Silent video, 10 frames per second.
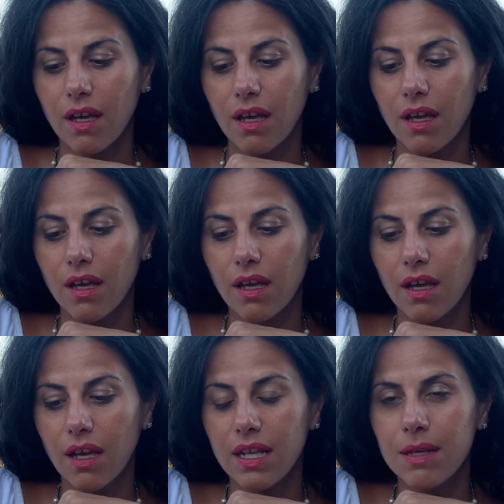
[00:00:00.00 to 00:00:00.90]
uh, eh,
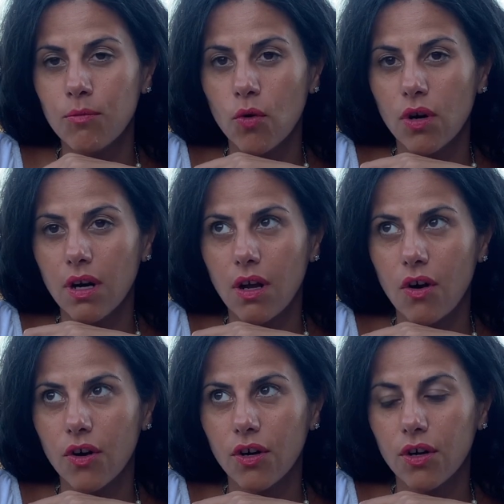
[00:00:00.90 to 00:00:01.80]
any more
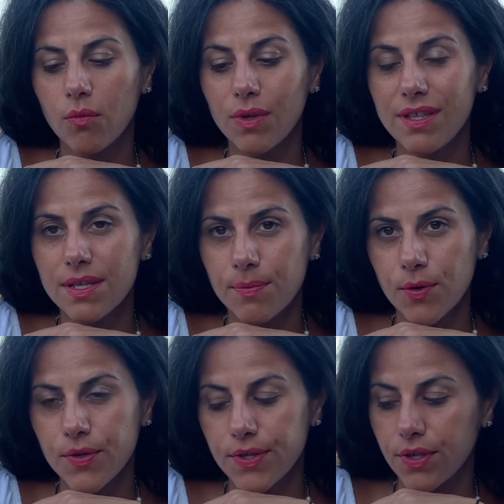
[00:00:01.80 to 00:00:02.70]
longer with this
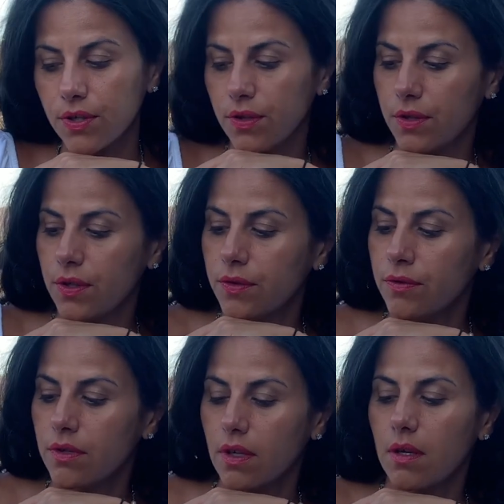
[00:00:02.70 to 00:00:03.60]
person
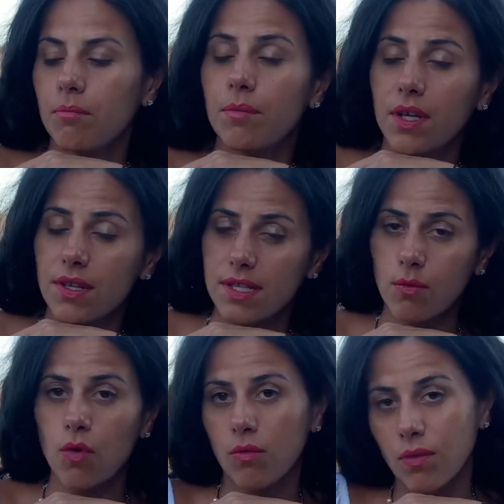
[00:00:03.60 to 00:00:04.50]
because
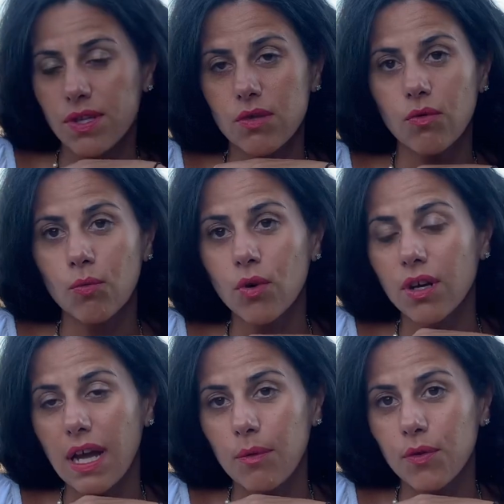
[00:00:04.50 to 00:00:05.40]
someone wants to work
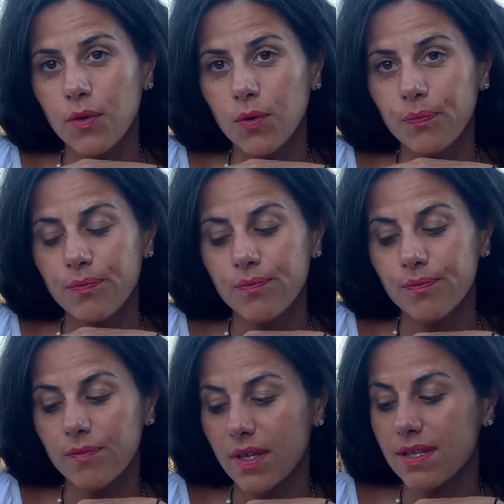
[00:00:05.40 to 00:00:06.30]
out with you
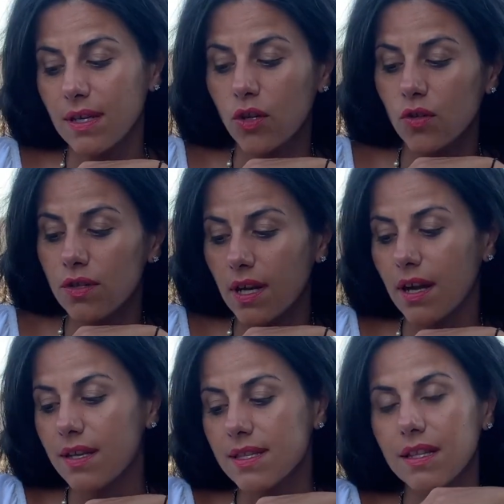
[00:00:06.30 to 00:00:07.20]
it's a good uh,
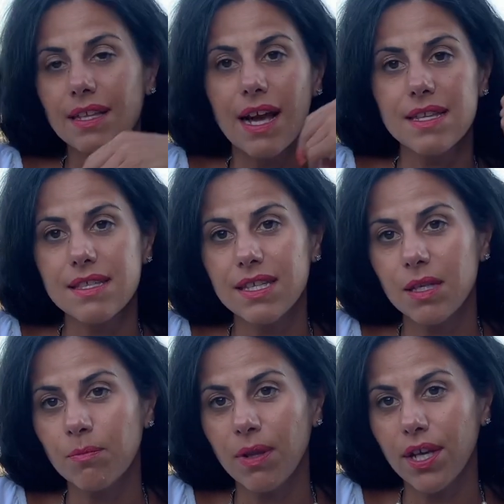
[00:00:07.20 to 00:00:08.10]
it's a nice team
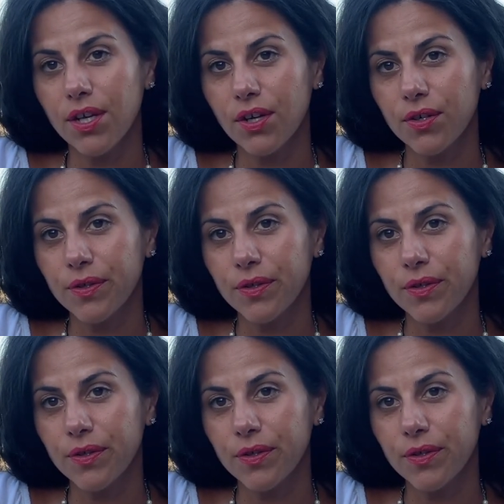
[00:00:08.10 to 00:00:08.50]
player